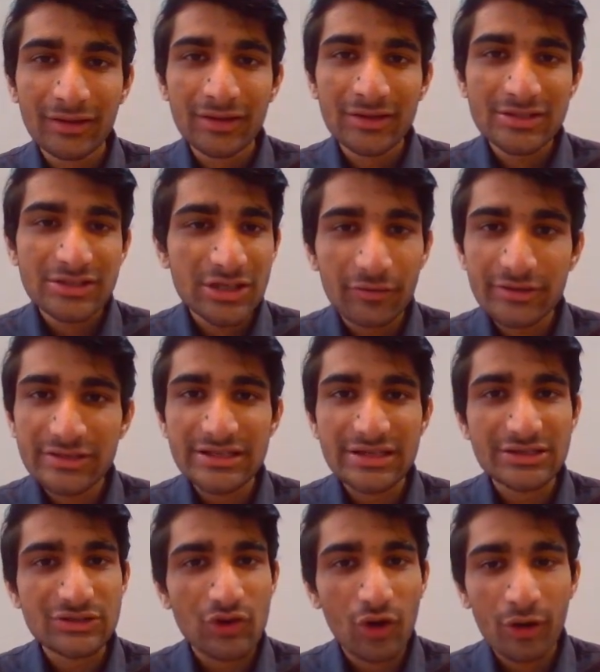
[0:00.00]

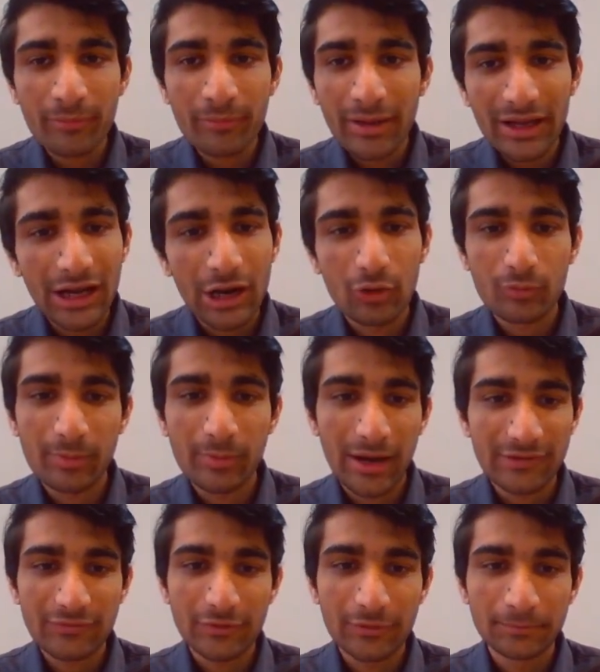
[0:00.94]
services on my cloud
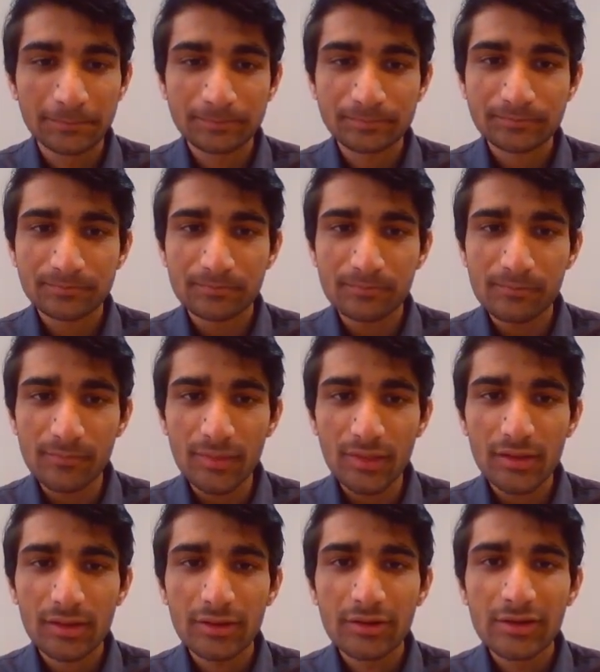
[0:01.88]
platform.
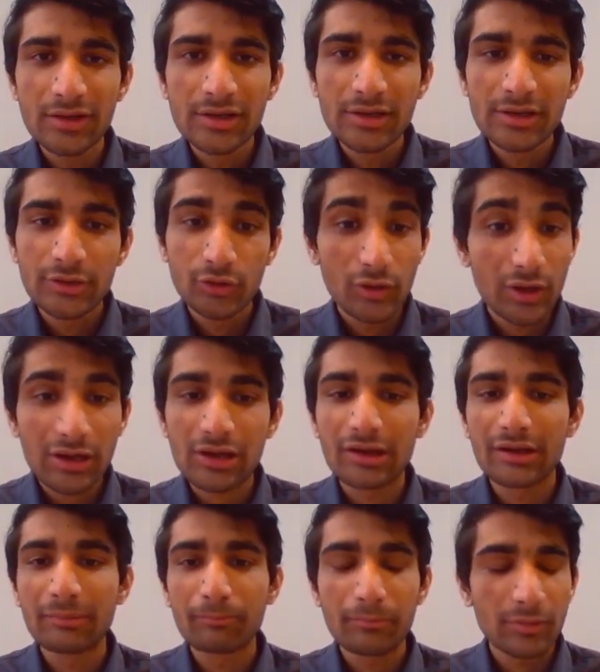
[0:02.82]
You
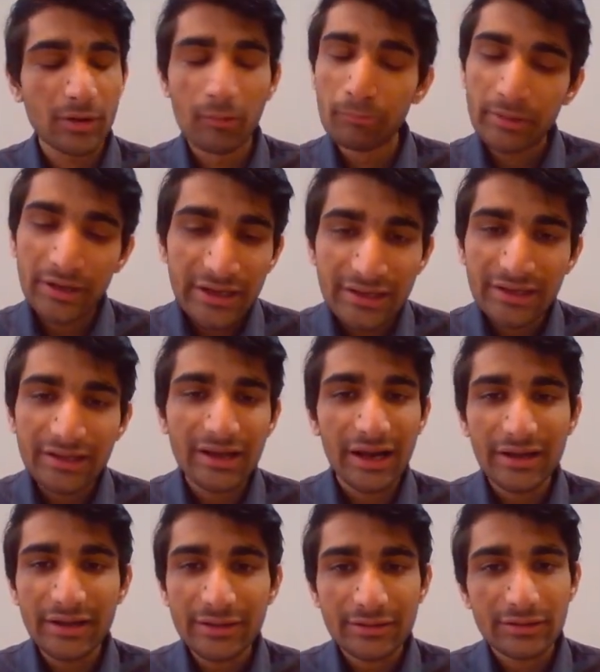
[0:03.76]
are completely
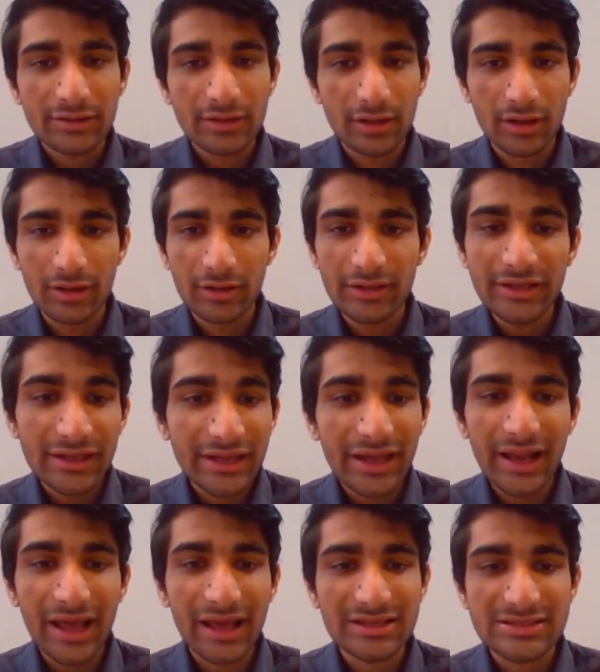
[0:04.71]
right. He
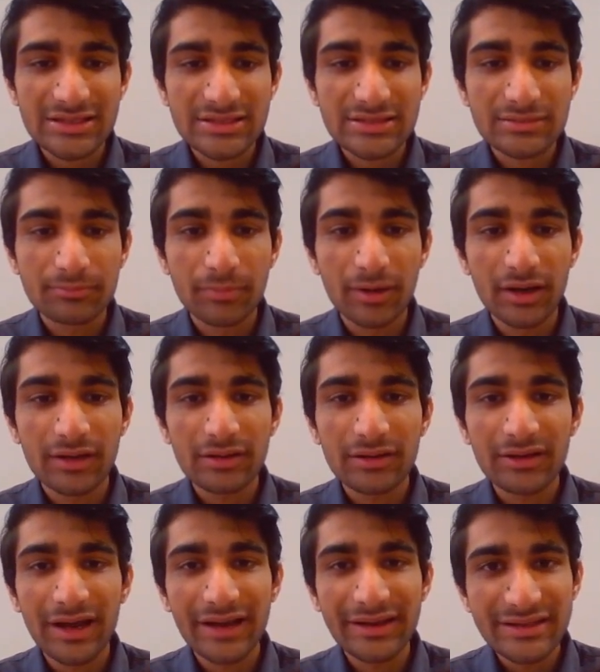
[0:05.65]
can access, but
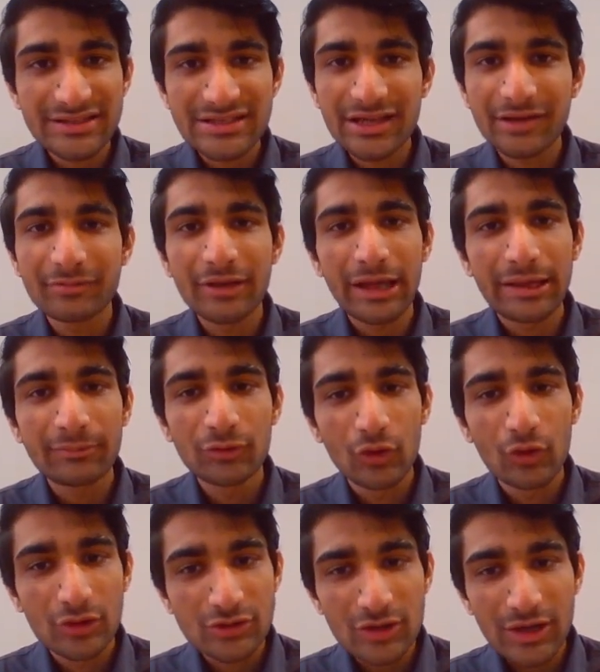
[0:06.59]
at the same time,
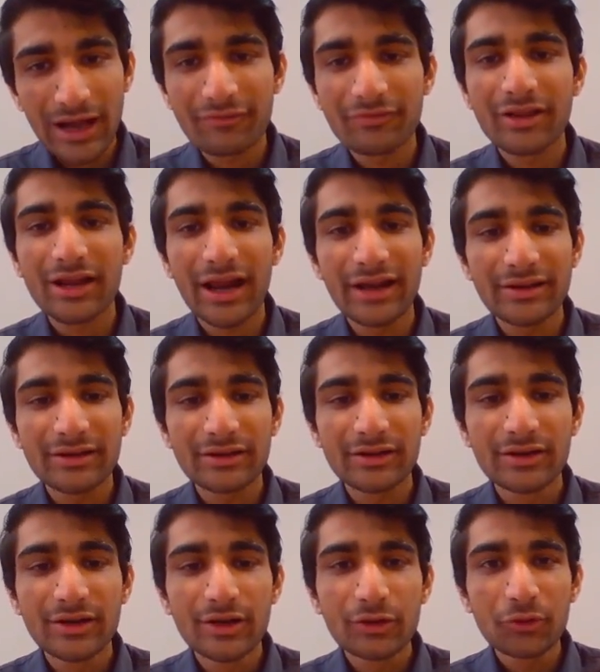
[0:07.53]
you also have the right
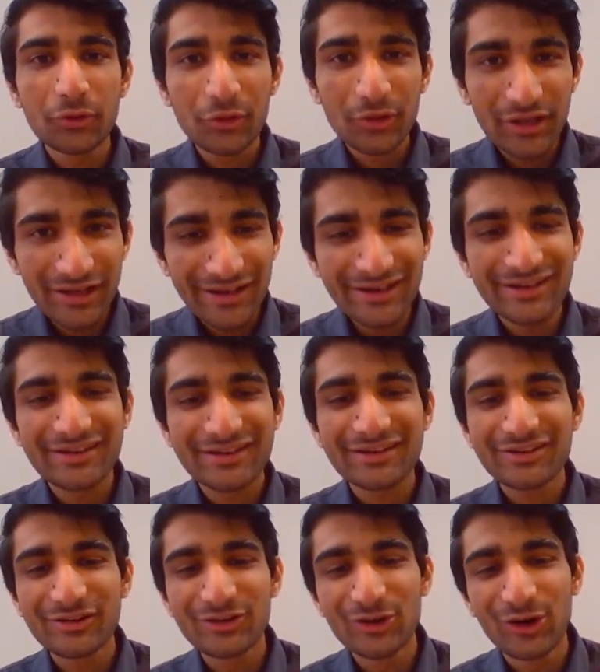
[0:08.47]
to delete
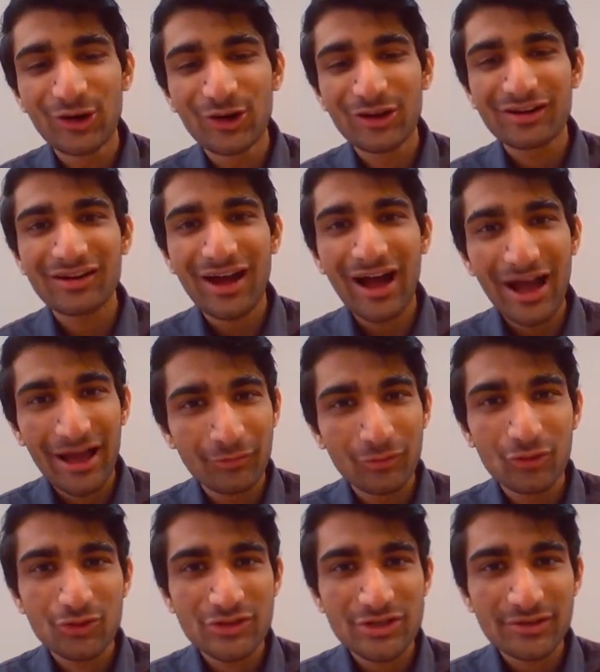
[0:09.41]
your
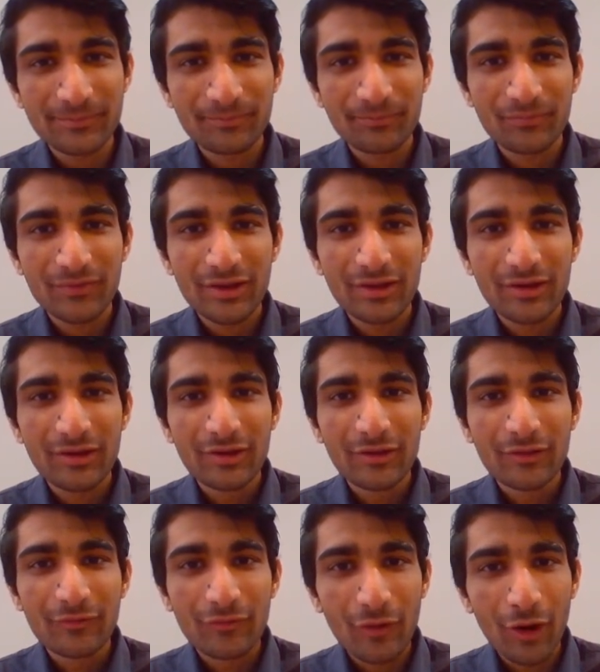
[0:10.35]
IAM user.
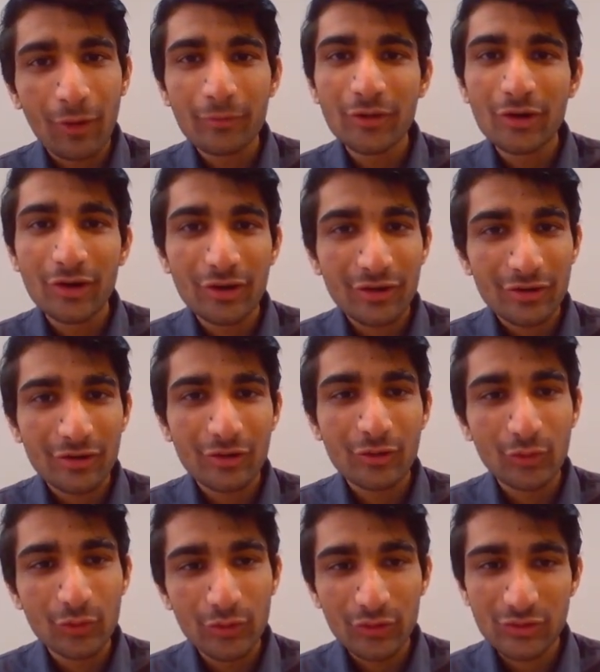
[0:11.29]
from your
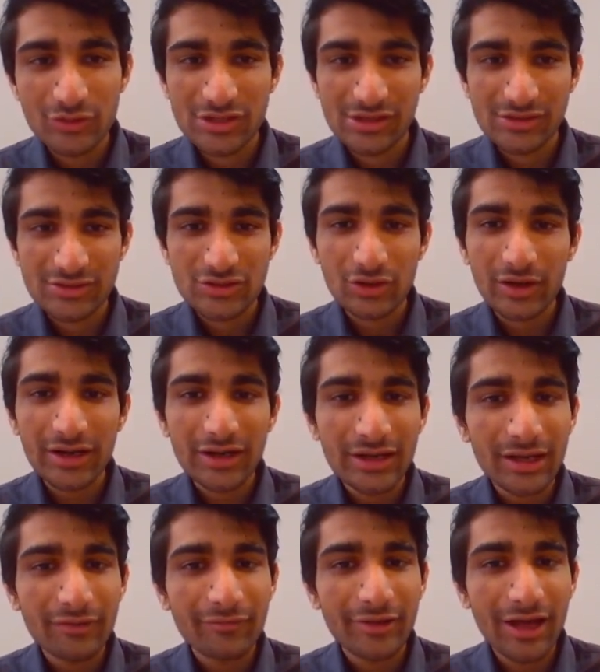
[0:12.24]
root user. So
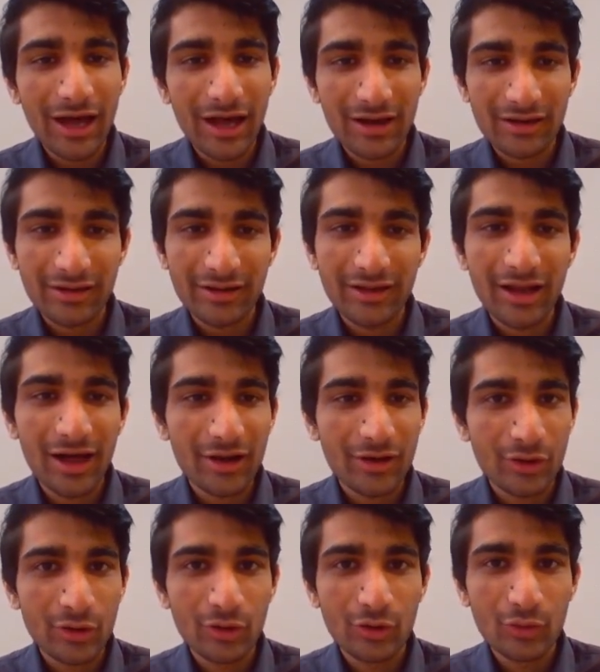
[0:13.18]
currently we are in our
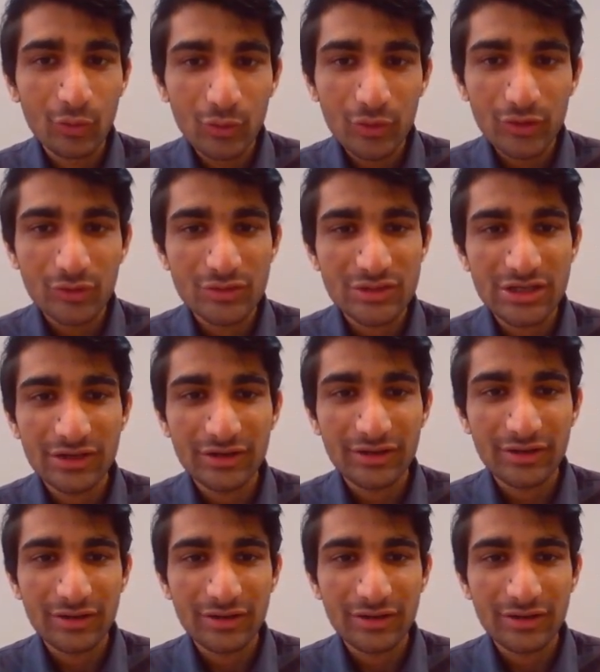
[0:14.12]
root user